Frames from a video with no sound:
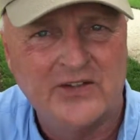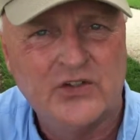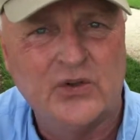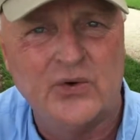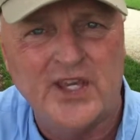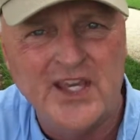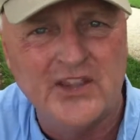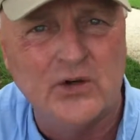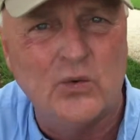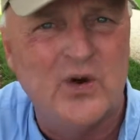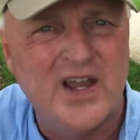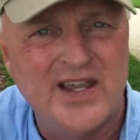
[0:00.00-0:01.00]
So,
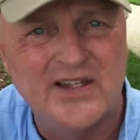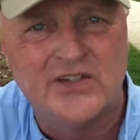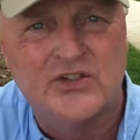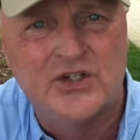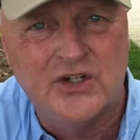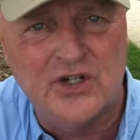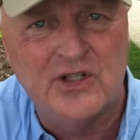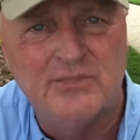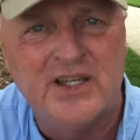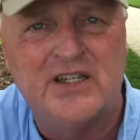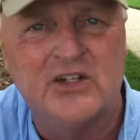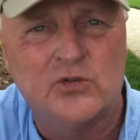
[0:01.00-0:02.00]
either way is good
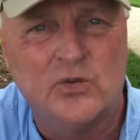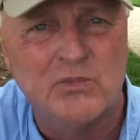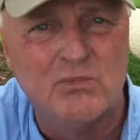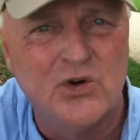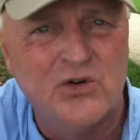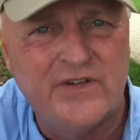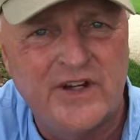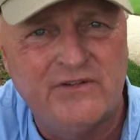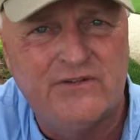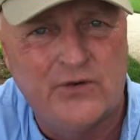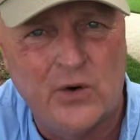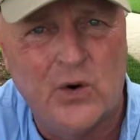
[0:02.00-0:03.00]
because we're moving
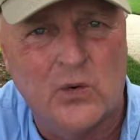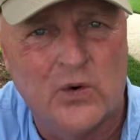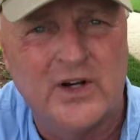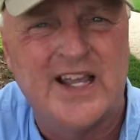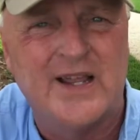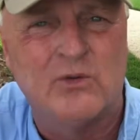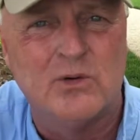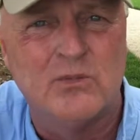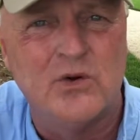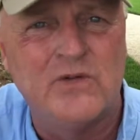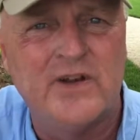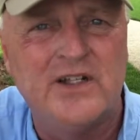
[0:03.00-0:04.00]
forward and we're
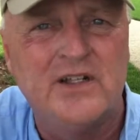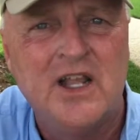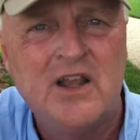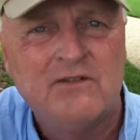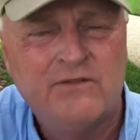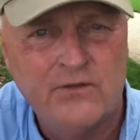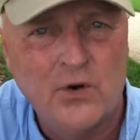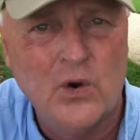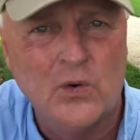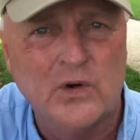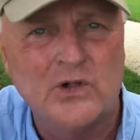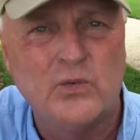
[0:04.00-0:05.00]
moving
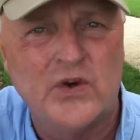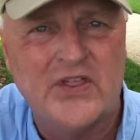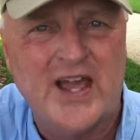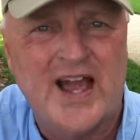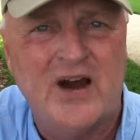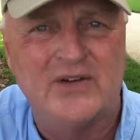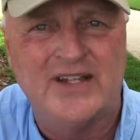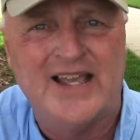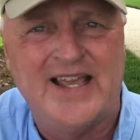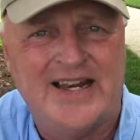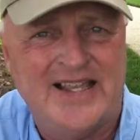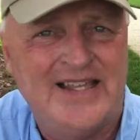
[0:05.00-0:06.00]
forward without
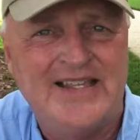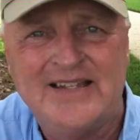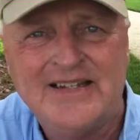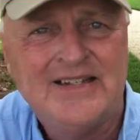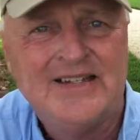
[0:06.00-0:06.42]
any